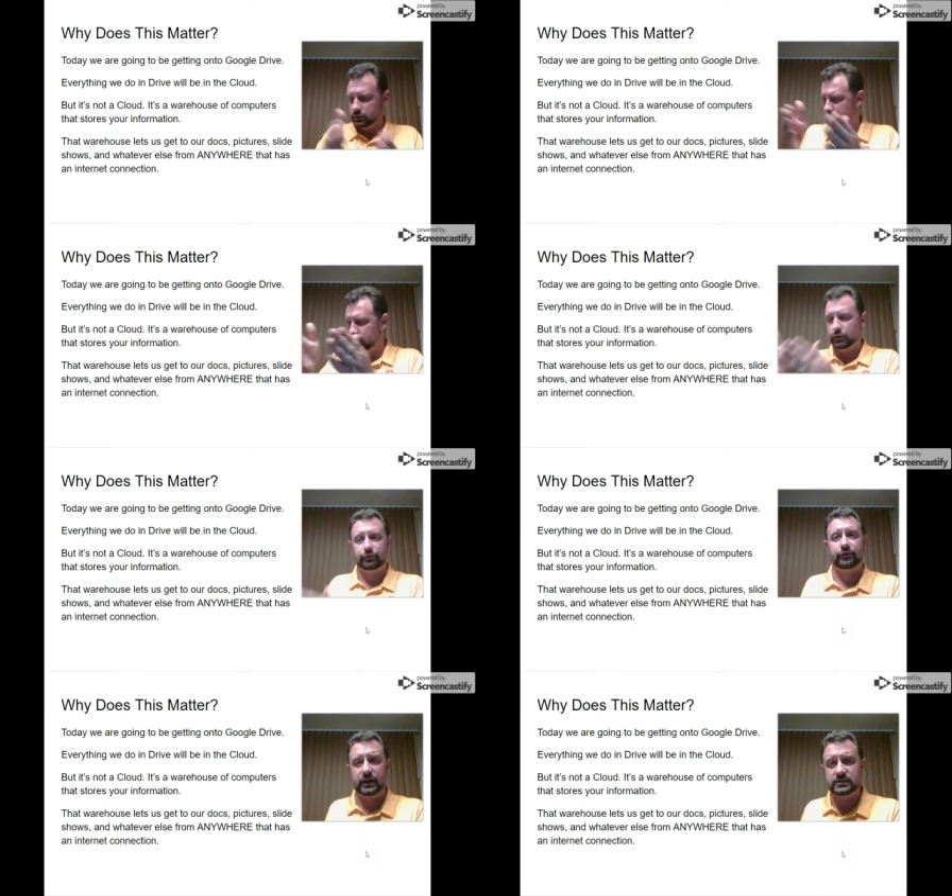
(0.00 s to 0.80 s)
to your
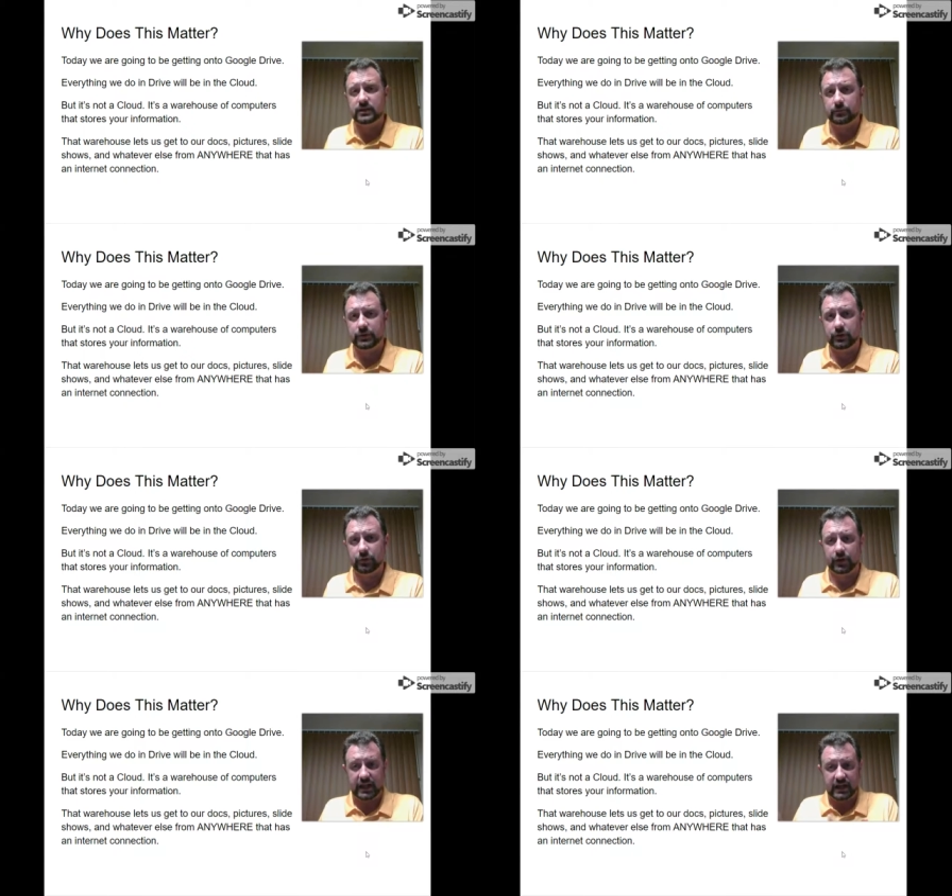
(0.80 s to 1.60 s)
friend's
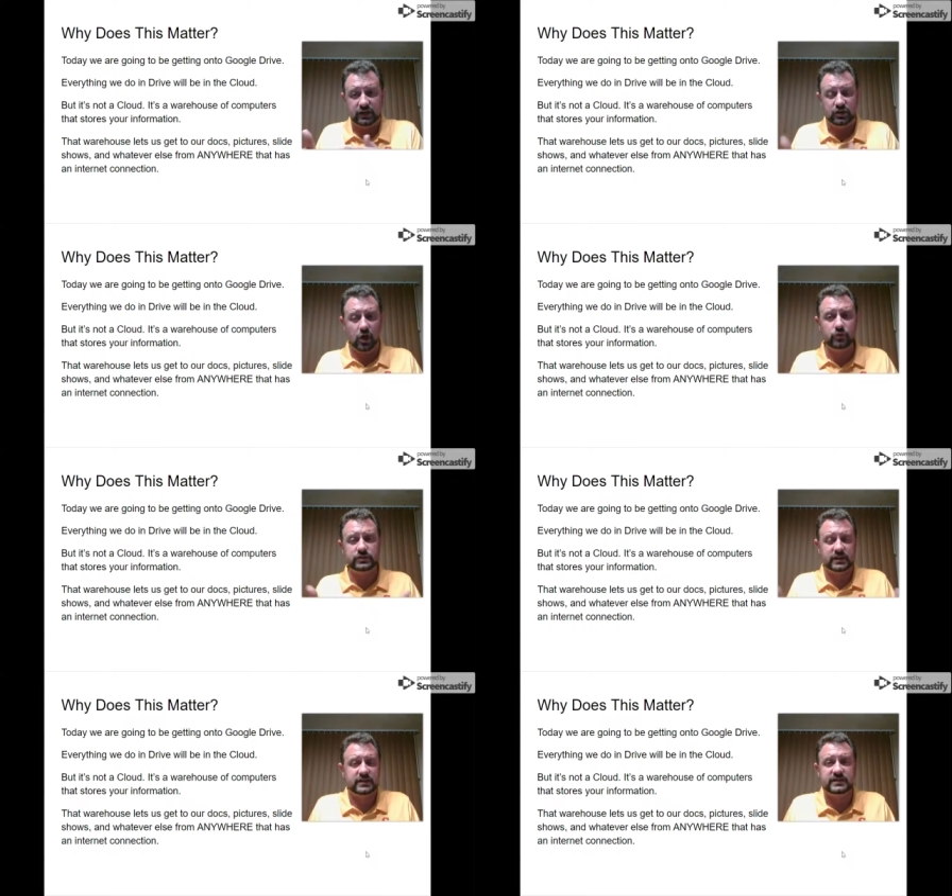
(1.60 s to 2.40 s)
computer, it goes
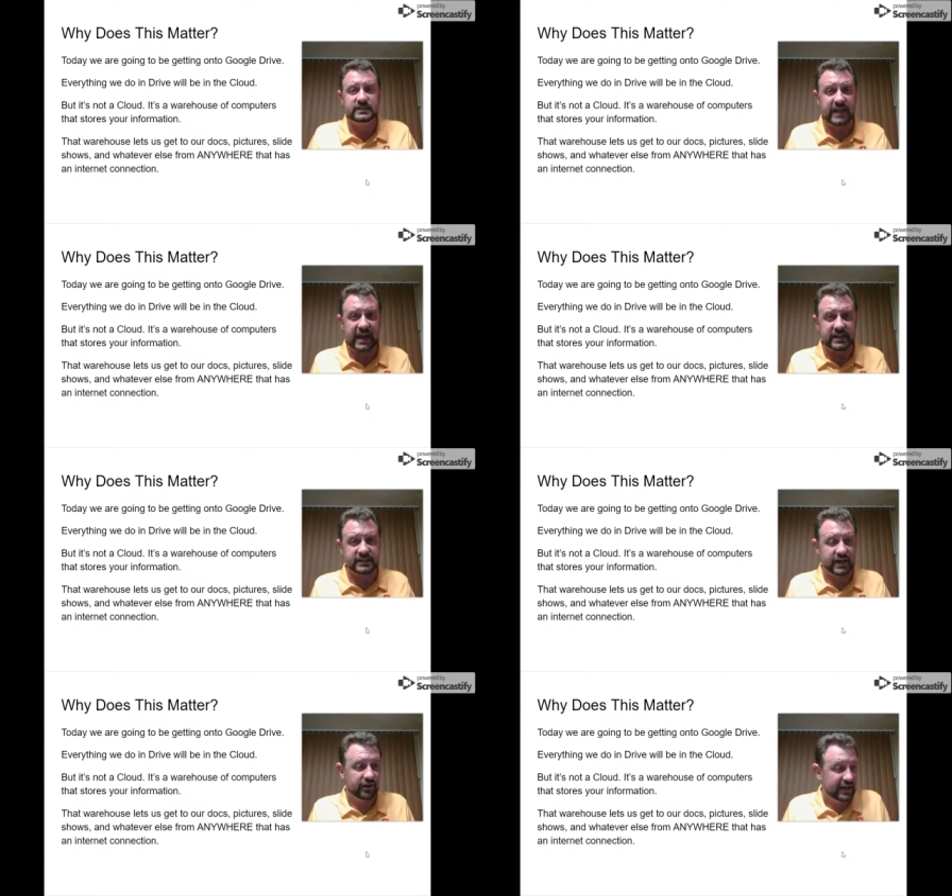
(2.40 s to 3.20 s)
to this data center